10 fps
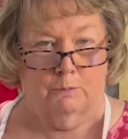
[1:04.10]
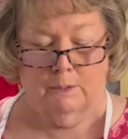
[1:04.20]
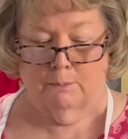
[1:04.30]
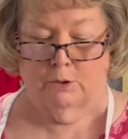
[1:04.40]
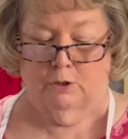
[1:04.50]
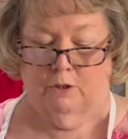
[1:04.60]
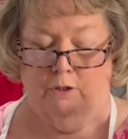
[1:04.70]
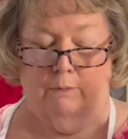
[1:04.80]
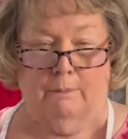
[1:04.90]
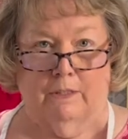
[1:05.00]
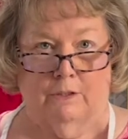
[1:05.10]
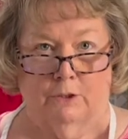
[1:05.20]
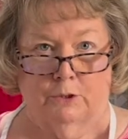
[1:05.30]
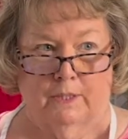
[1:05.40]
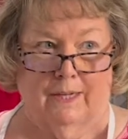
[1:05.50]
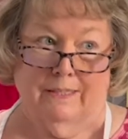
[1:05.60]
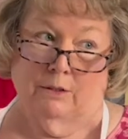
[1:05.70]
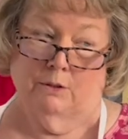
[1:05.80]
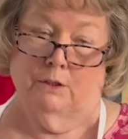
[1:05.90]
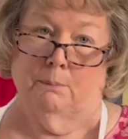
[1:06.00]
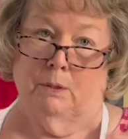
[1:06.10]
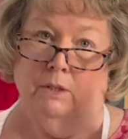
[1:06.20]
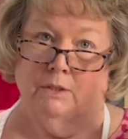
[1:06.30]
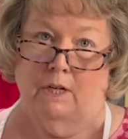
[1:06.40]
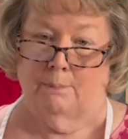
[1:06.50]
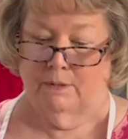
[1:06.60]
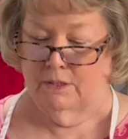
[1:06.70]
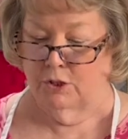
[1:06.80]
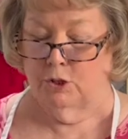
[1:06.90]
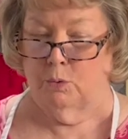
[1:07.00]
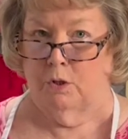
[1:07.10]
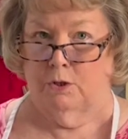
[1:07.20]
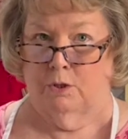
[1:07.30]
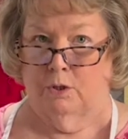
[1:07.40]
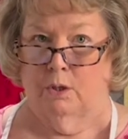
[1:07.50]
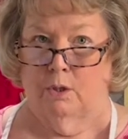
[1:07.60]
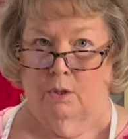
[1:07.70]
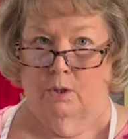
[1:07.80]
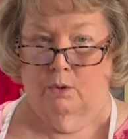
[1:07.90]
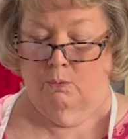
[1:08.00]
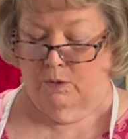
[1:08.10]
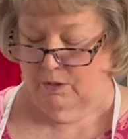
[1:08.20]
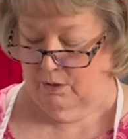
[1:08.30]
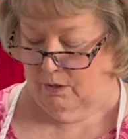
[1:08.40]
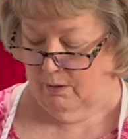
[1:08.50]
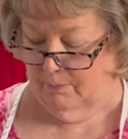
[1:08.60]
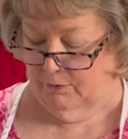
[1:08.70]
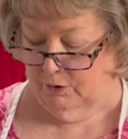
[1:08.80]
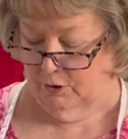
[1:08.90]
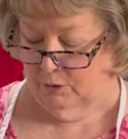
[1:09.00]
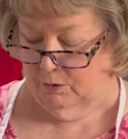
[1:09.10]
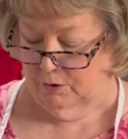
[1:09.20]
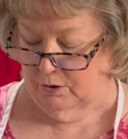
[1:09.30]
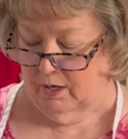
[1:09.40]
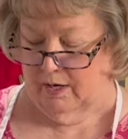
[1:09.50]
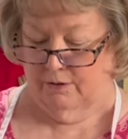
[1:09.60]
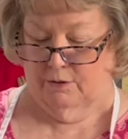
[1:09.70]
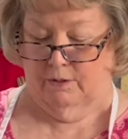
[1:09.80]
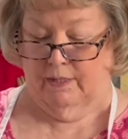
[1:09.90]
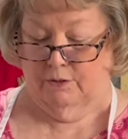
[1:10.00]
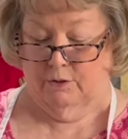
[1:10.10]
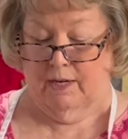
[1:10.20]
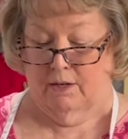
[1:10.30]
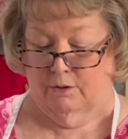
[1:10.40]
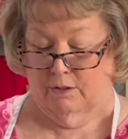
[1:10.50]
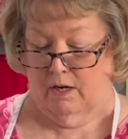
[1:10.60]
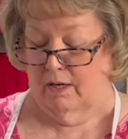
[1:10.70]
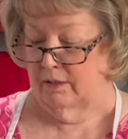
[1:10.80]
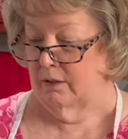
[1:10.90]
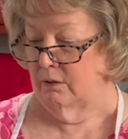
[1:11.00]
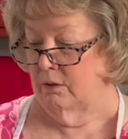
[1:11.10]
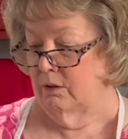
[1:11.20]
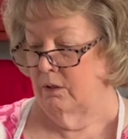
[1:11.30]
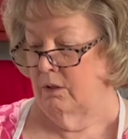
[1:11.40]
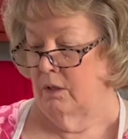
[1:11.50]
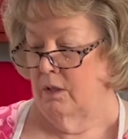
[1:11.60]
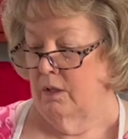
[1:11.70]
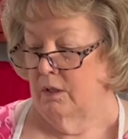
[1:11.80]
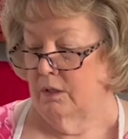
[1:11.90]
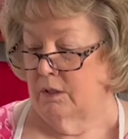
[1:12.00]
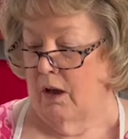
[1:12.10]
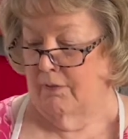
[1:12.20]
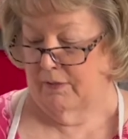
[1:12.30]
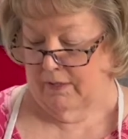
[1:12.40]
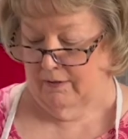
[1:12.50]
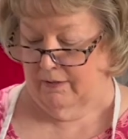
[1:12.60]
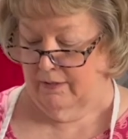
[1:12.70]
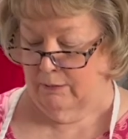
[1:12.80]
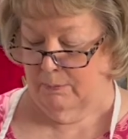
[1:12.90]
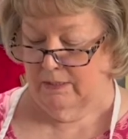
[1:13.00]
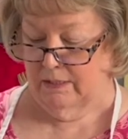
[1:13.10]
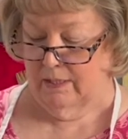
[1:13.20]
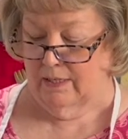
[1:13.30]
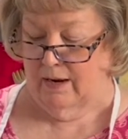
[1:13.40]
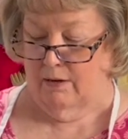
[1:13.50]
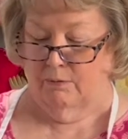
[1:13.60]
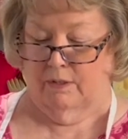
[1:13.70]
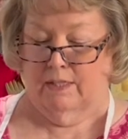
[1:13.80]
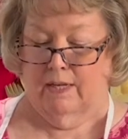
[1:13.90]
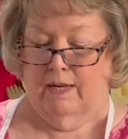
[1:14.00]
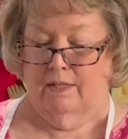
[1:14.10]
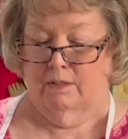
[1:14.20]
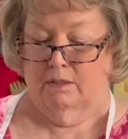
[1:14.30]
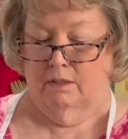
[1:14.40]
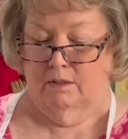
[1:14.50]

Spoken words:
temperature, and you remember the little trick I told you? Put it on top of the dishwasher when your dishwasher's hot and your counter's hot, and it'll soften it. And it's been sitting out with the eggs.